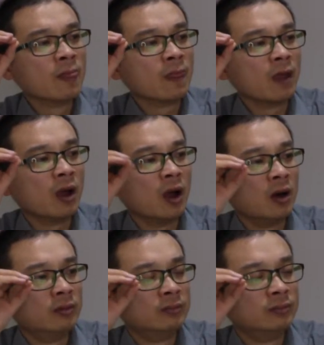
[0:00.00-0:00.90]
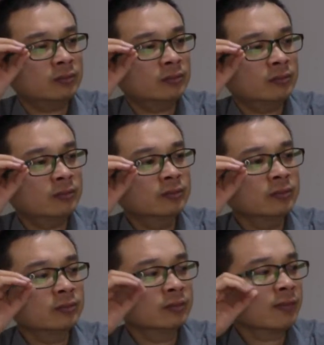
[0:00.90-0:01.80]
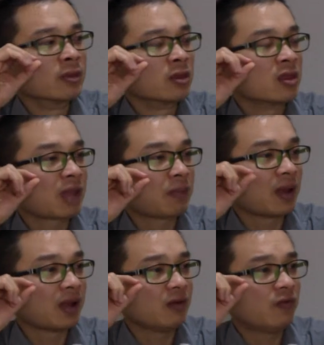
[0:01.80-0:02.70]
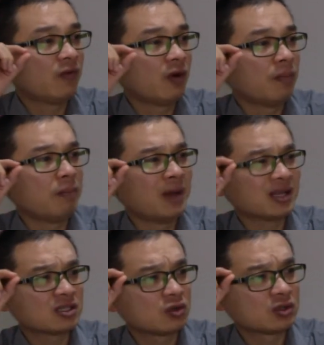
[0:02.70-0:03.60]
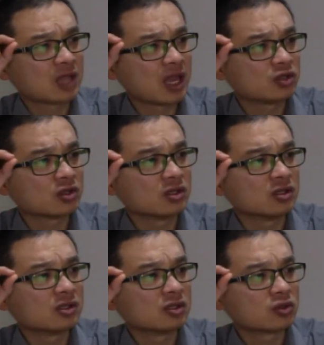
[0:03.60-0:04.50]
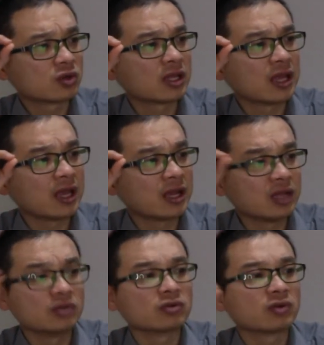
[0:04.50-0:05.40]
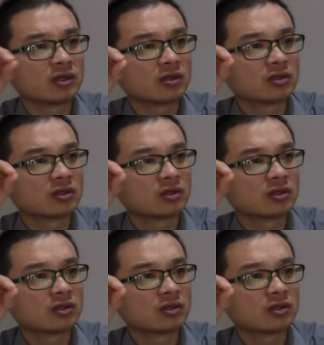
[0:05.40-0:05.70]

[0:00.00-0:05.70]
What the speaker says: of neck pain from muscle tension, strain, and injury.